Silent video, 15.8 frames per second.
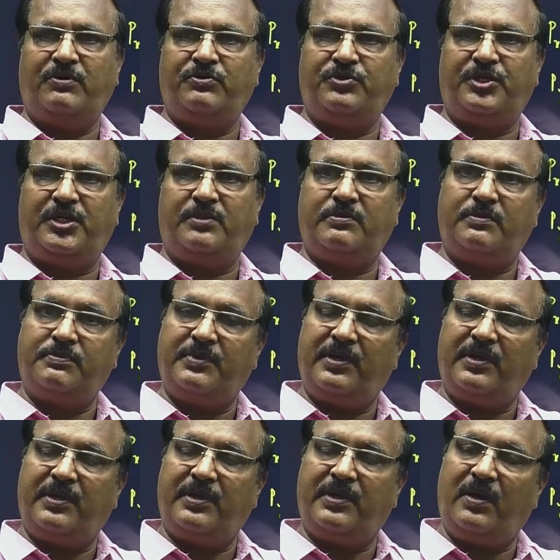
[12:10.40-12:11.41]
to remember
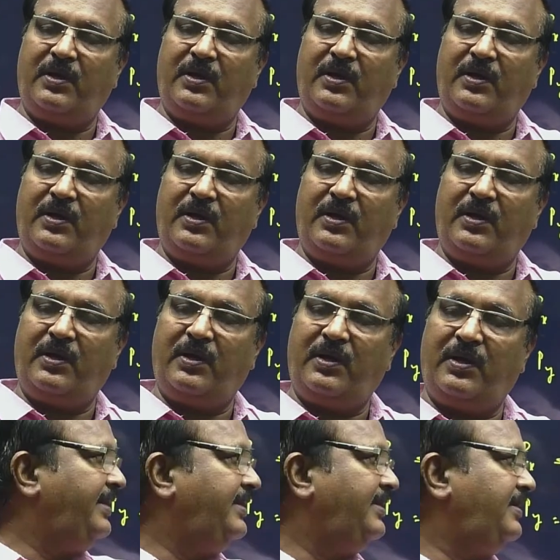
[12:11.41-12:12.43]
logically and write
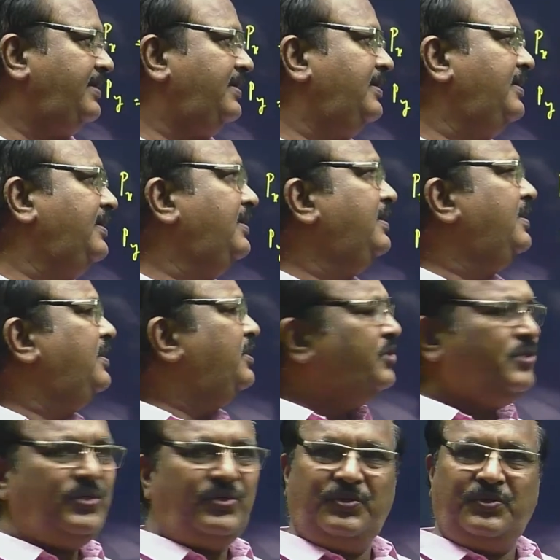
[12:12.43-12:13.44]
it.
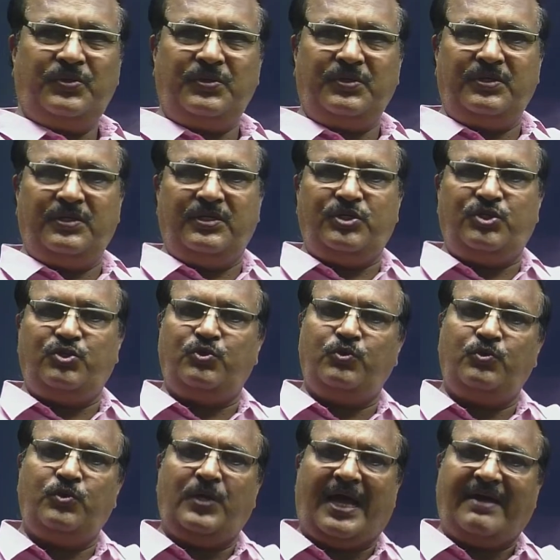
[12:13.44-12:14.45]
So to
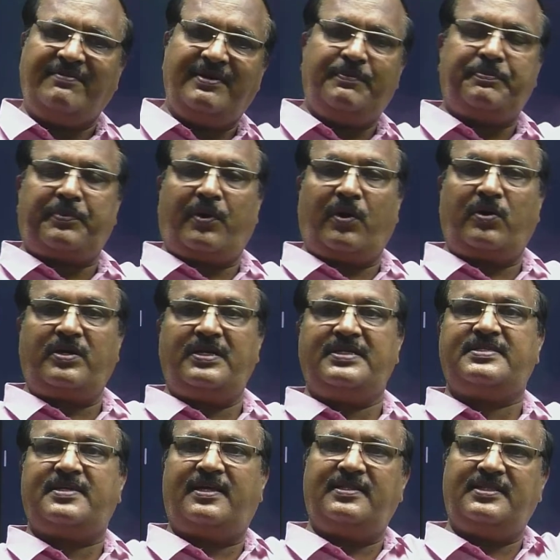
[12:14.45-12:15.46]
have a practice
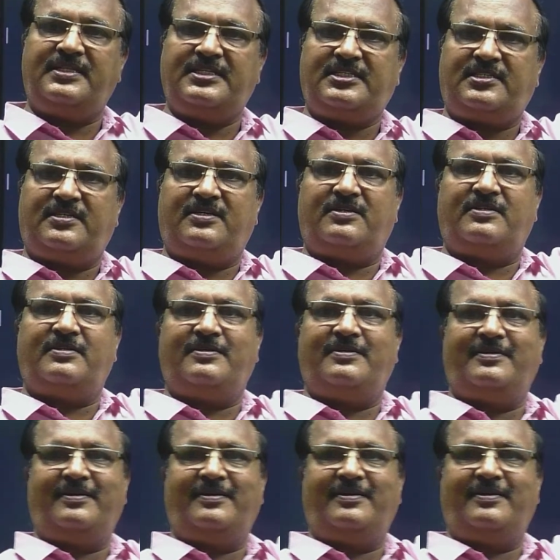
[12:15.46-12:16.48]
on this
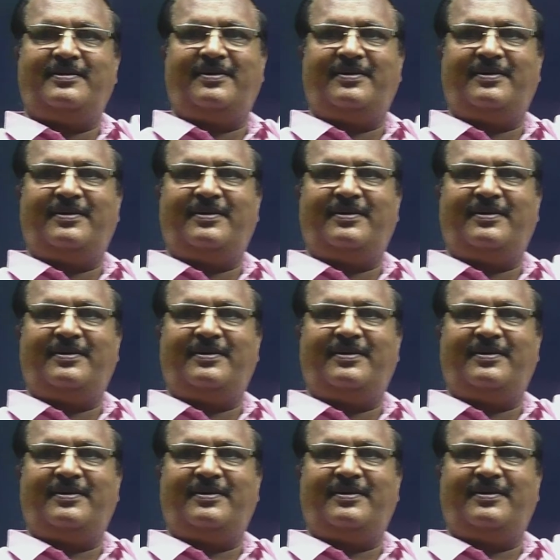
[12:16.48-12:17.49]
formula,
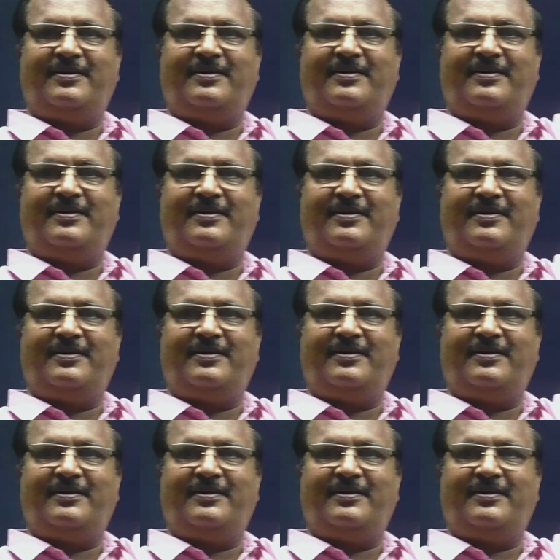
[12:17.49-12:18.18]
you change